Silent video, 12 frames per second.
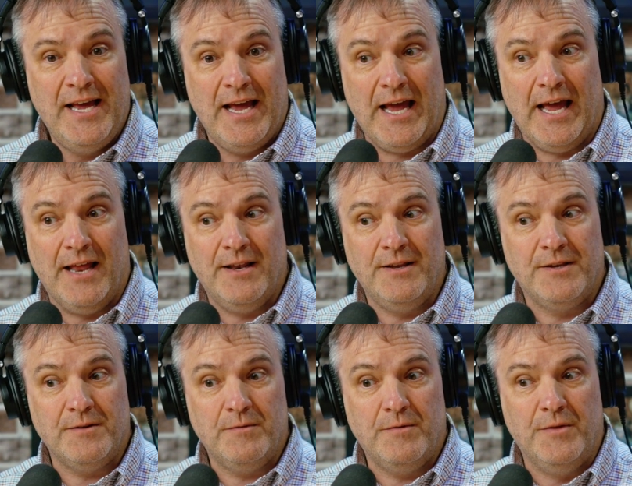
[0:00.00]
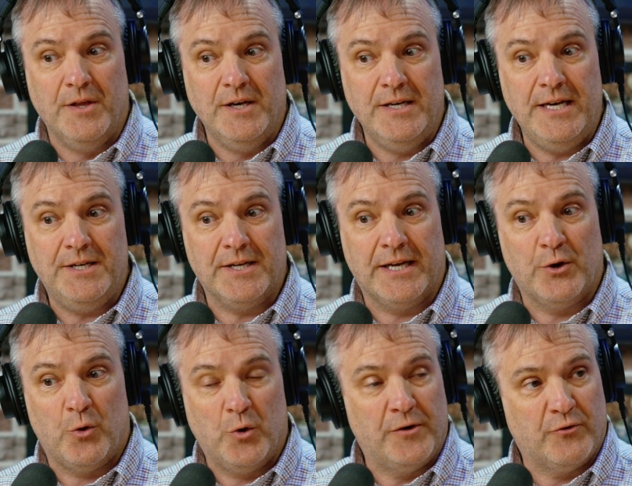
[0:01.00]
And the need to get a
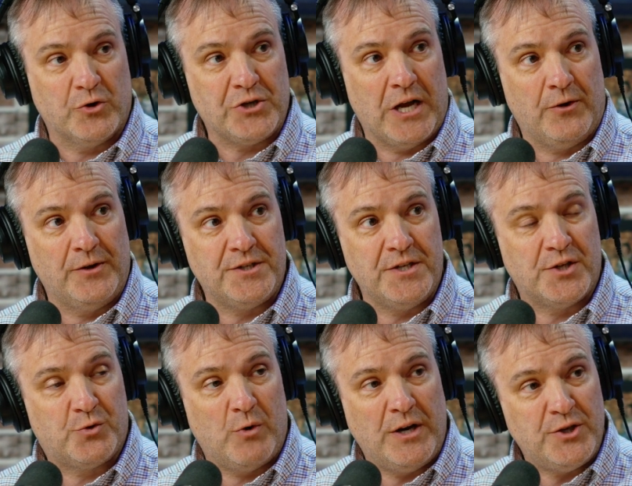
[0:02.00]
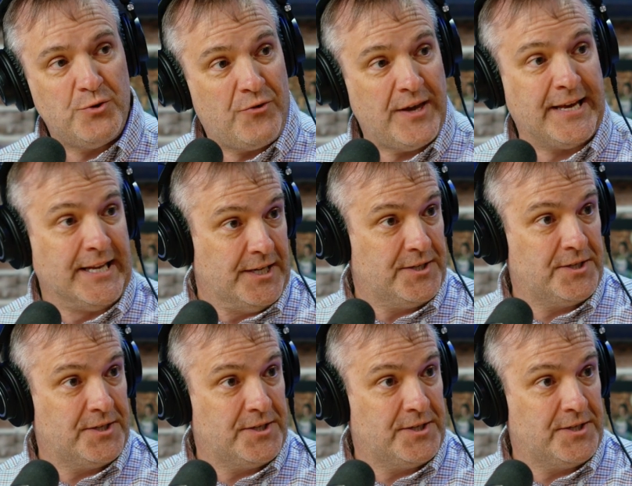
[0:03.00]
hold of your child isn't as great as you think it is.